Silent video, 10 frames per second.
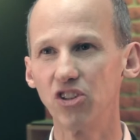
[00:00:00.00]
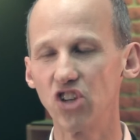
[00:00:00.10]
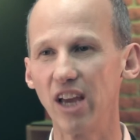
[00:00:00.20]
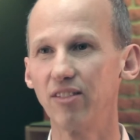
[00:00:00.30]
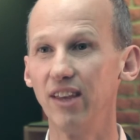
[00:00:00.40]

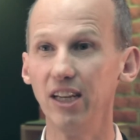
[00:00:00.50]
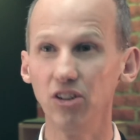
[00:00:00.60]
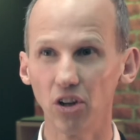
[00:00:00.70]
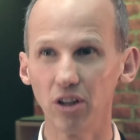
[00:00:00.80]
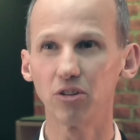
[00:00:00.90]
check the
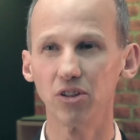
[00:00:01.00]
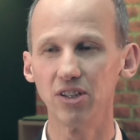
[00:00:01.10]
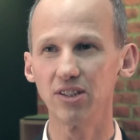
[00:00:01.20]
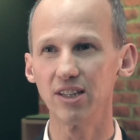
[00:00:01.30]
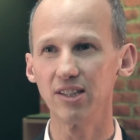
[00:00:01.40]
internal
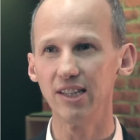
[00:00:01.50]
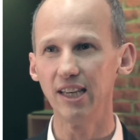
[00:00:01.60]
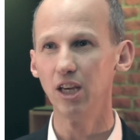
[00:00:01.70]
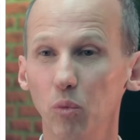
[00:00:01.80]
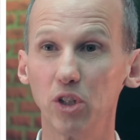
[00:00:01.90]

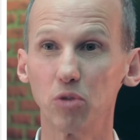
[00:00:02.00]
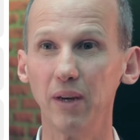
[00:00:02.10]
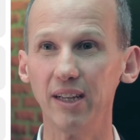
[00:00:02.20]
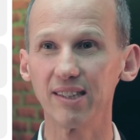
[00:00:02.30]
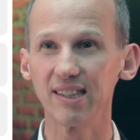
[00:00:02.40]
consistency, which
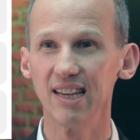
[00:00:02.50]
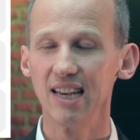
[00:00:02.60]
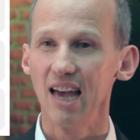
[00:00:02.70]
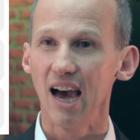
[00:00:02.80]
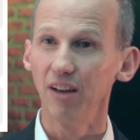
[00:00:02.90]
means,
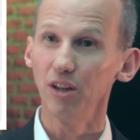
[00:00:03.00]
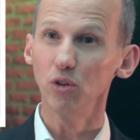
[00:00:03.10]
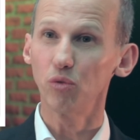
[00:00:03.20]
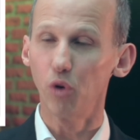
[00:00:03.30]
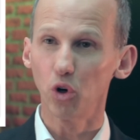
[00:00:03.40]
are those
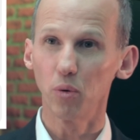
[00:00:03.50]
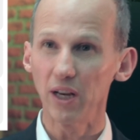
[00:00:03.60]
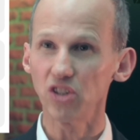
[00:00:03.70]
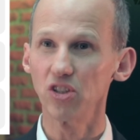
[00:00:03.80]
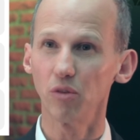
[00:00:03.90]
4
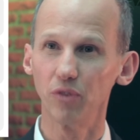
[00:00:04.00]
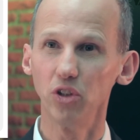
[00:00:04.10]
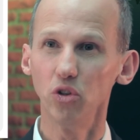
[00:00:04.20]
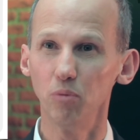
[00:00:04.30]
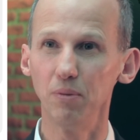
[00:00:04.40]
questions of the
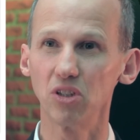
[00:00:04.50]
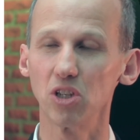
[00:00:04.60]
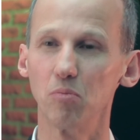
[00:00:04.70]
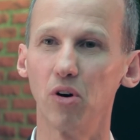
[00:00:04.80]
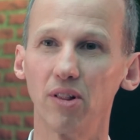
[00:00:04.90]
new business
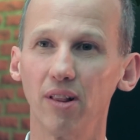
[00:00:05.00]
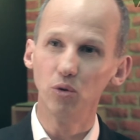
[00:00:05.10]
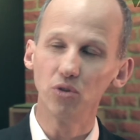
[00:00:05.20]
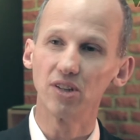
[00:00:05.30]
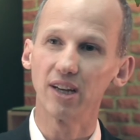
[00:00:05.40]
model?
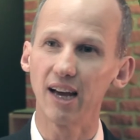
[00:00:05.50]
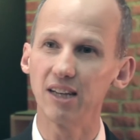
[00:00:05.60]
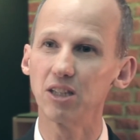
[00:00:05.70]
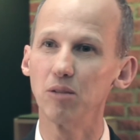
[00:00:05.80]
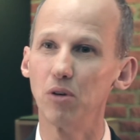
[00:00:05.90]
Who is the
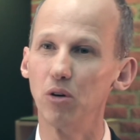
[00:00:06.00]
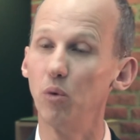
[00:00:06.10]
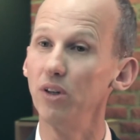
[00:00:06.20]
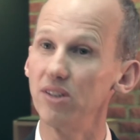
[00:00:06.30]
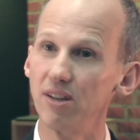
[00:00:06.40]
customer?
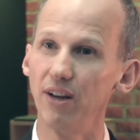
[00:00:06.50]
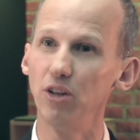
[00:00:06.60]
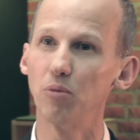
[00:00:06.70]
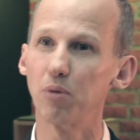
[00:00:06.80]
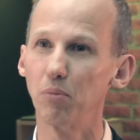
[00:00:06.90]
What is the
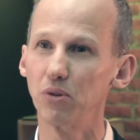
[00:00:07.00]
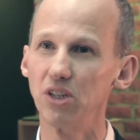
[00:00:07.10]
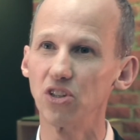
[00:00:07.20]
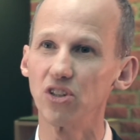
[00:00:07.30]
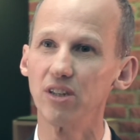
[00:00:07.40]
value
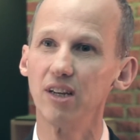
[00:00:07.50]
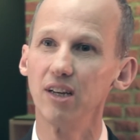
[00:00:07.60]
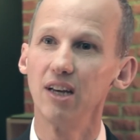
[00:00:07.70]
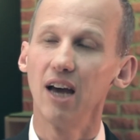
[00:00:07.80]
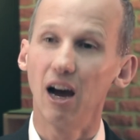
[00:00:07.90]
proposition?
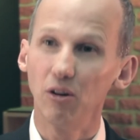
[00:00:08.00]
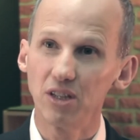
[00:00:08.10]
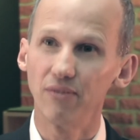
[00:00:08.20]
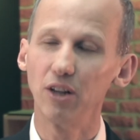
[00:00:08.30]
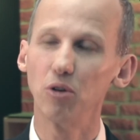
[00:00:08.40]
How is
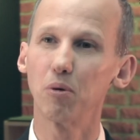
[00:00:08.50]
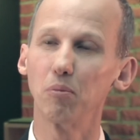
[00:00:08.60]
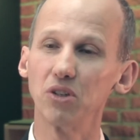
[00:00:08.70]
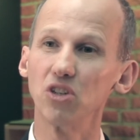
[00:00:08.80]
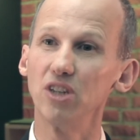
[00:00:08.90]
the value
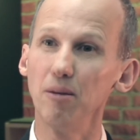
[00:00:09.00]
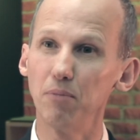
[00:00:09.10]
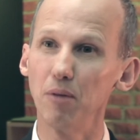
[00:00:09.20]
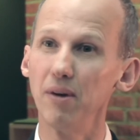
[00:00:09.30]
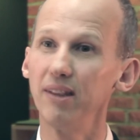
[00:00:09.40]
proposition
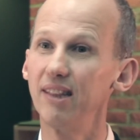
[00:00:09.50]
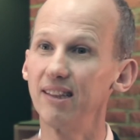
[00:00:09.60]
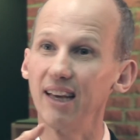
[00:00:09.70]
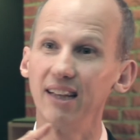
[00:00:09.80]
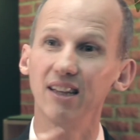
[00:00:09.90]

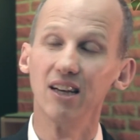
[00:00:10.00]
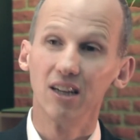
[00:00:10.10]
implemented? And